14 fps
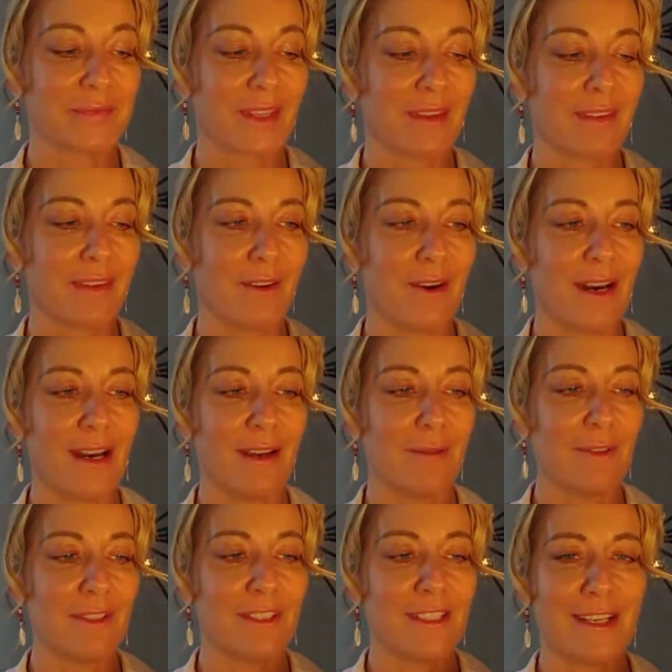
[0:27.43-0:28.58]
So I
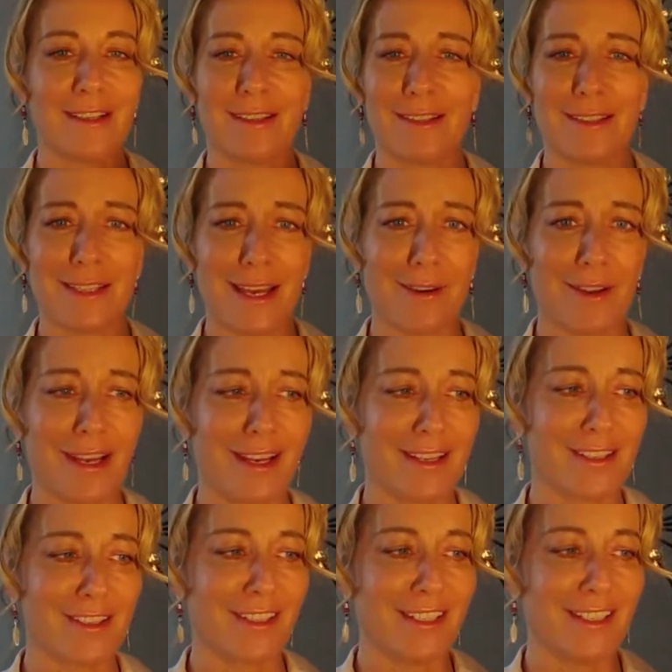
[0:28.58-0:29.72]
will check this out
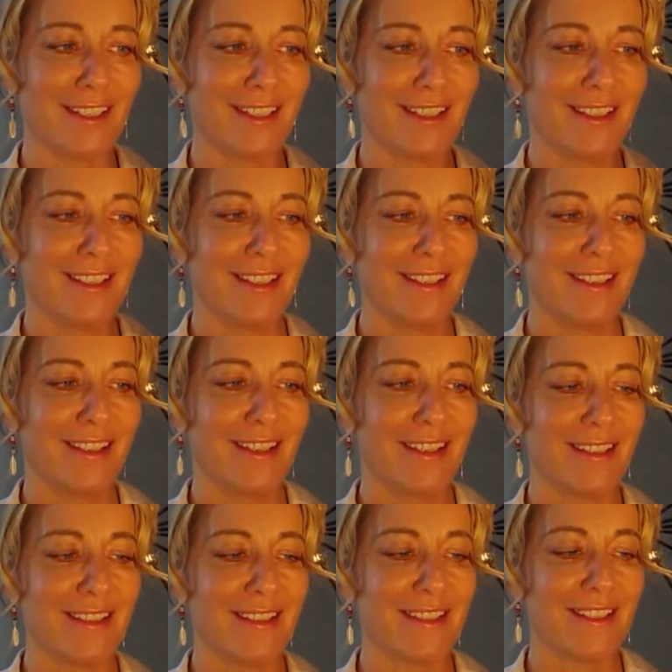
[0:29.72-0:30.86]
actually
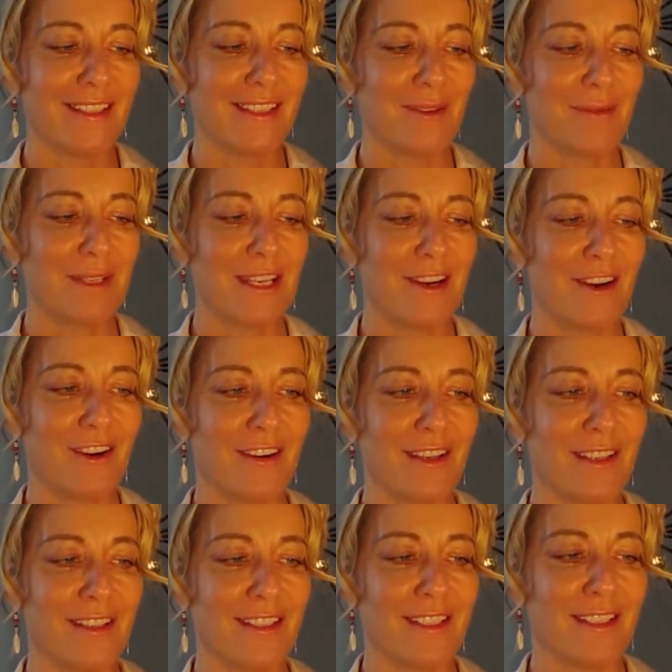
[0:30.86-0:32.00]
and see that we are
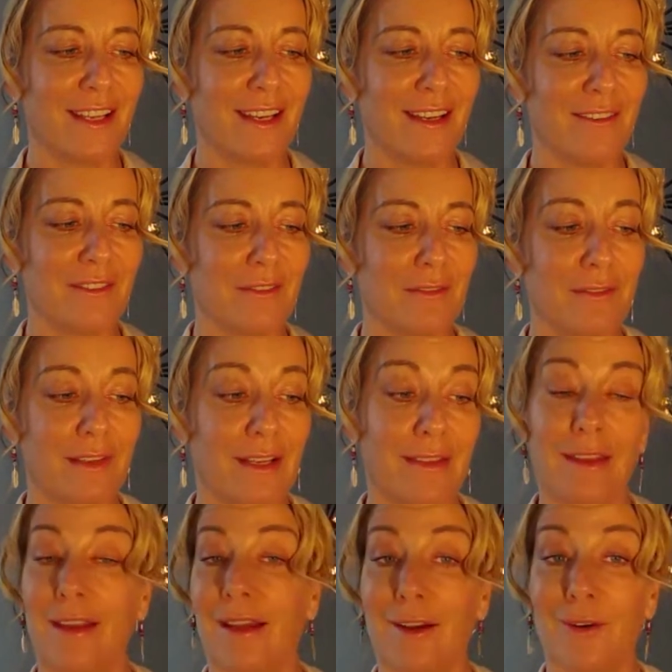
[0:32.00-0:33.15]
indeed live. And
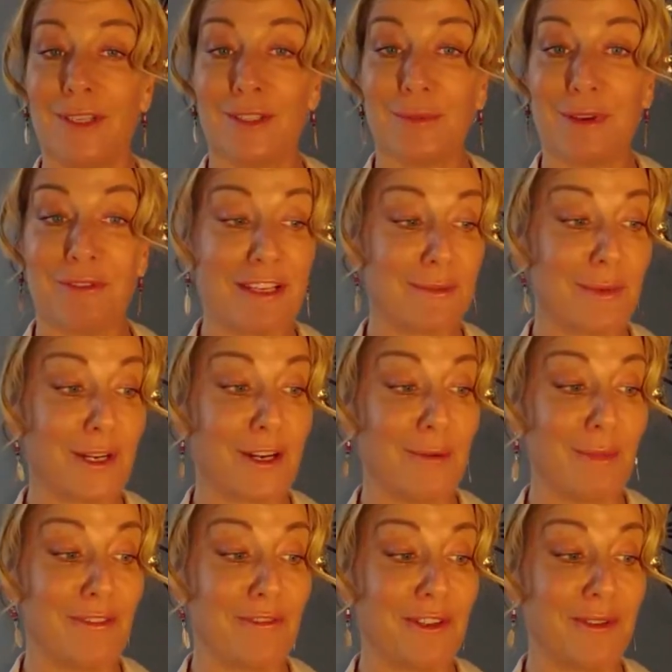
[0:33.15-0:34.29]
then I go into my Facebook on
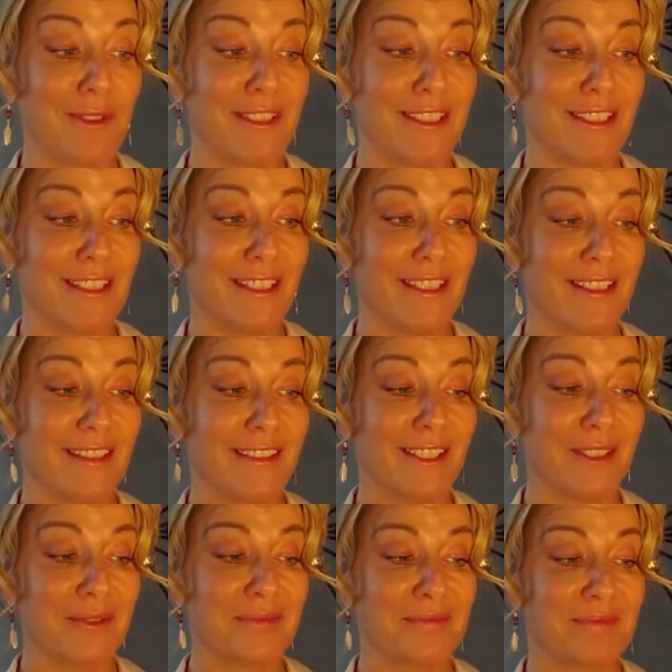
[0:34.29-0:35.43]
my phone.
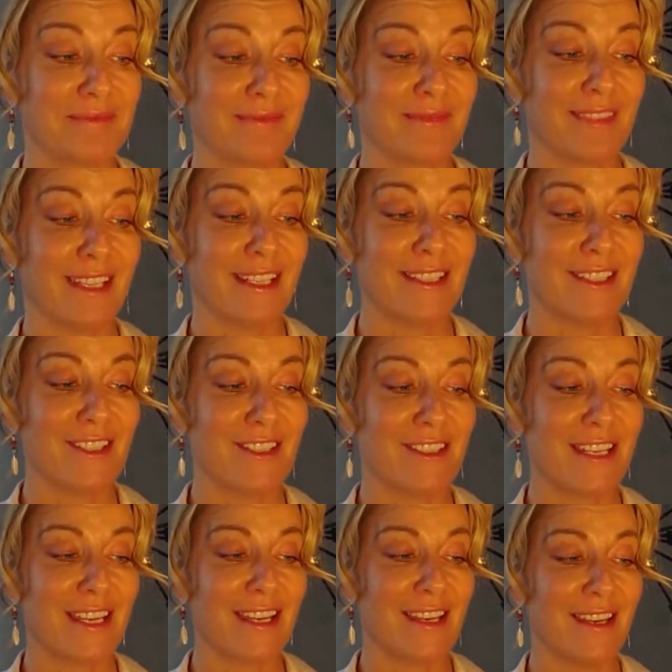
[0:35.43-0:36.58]
So let's just
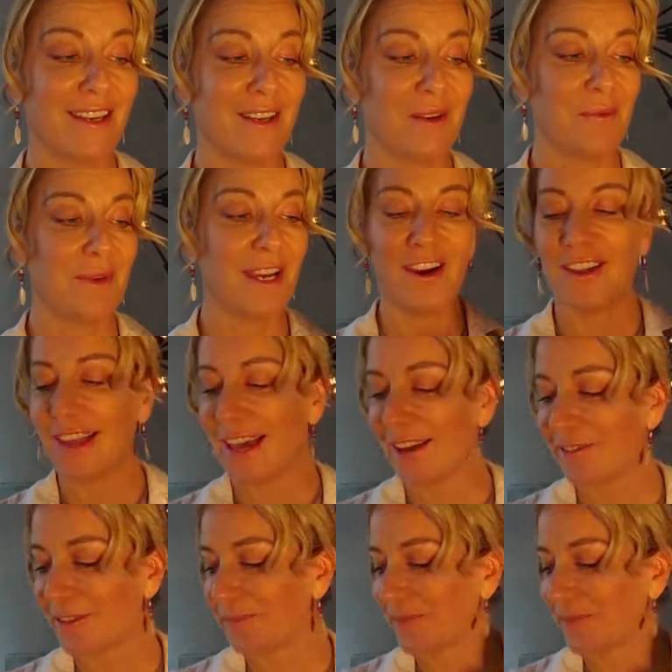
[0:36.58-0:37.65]
check. We are live.